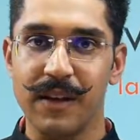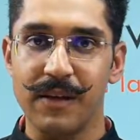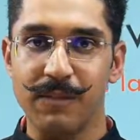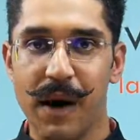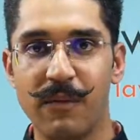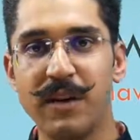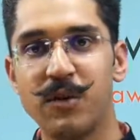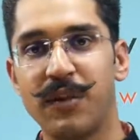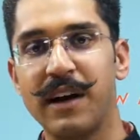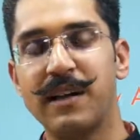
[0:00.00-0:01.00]
power to
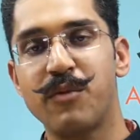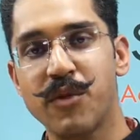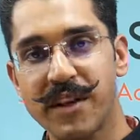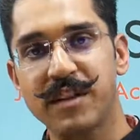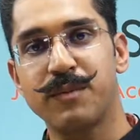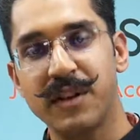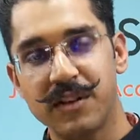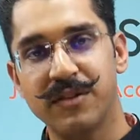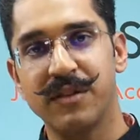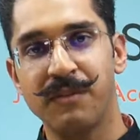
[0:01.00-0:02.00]
file a protest
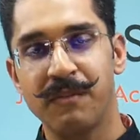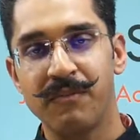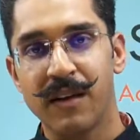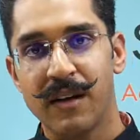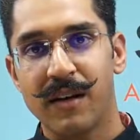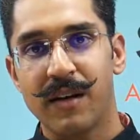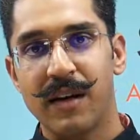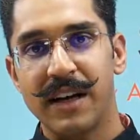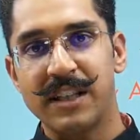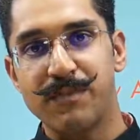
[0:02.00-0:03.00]
petition
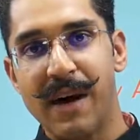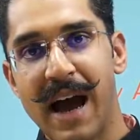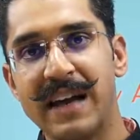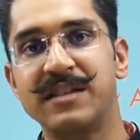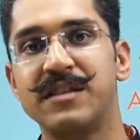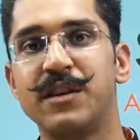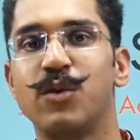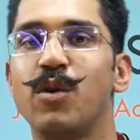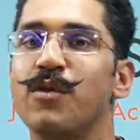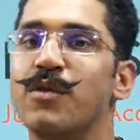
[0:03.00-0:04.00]
expands the
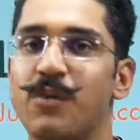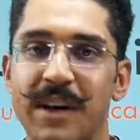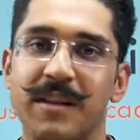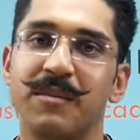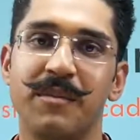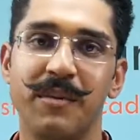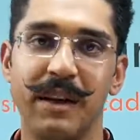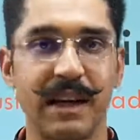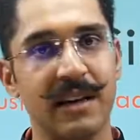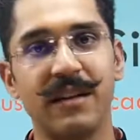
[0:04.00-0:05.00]
role of a victim
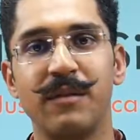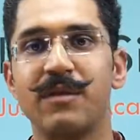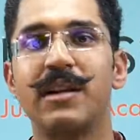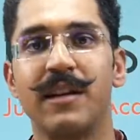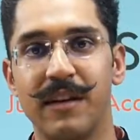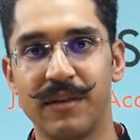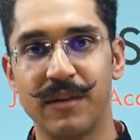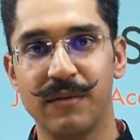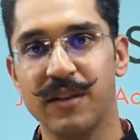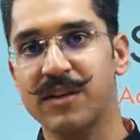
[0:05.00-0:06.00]
in a criminal case,
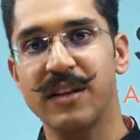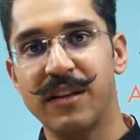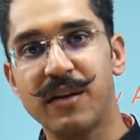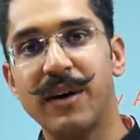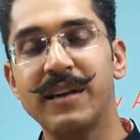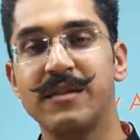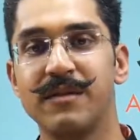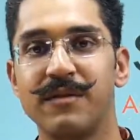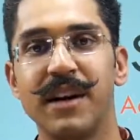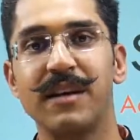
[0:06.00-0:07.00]
which is otherwise
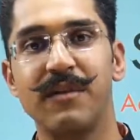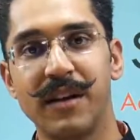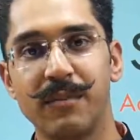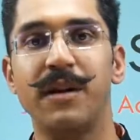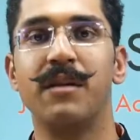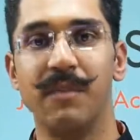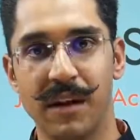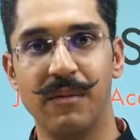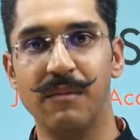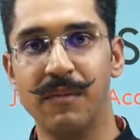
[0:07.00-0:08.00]
very, very bare
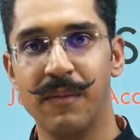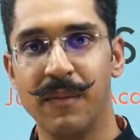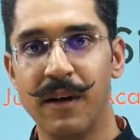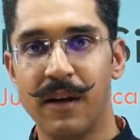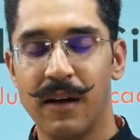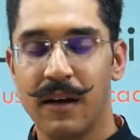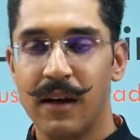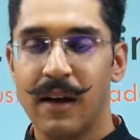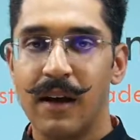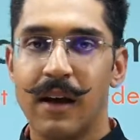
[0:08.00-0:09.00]
minimum.
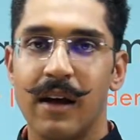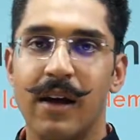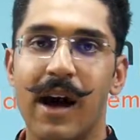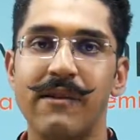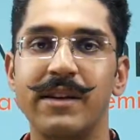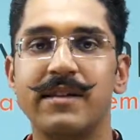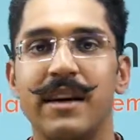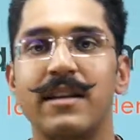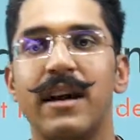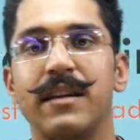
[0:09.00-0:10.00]
Now, having
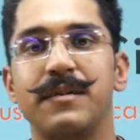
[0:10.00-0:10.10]
said that,